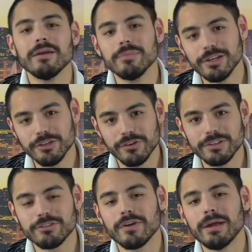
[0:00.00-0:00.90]
type in your
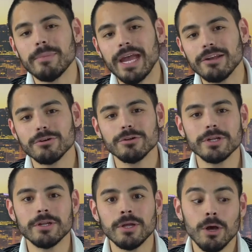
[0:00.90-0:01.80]
Instagram
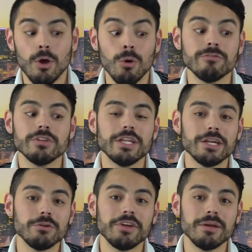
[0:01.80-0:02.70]
handle and hopefully
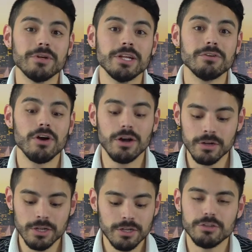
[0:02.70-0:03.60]
they don't type it in
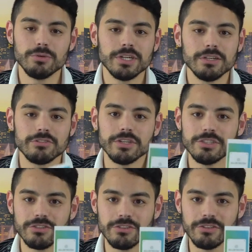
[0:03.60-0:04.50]
wrong, you can
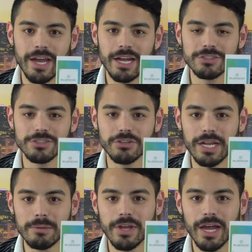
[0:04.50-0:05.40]
easily just attach your
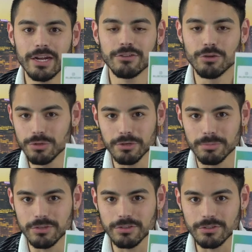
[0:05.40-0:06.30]
name tag to your
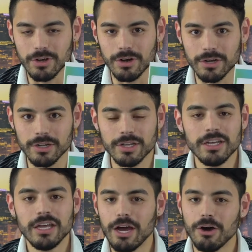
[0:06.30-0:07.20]
business card.
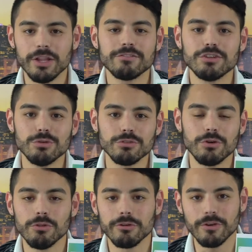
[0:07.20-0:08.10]
All they have to do is
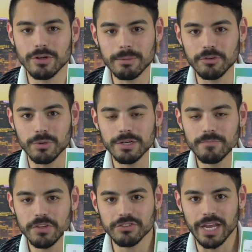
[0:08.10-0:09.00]
hold their phone up to it,
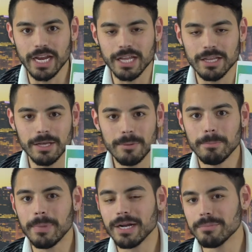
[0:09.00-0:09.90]
scan it,
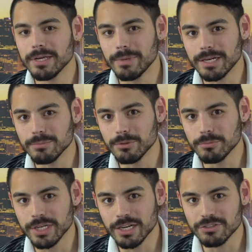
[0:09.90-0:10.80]
bada bing, bada
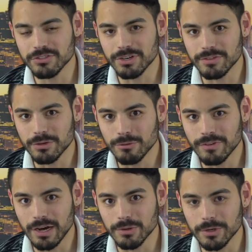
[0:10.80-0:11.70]
boom, you got yourself a new
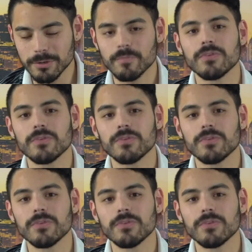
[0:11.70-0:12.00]
follower.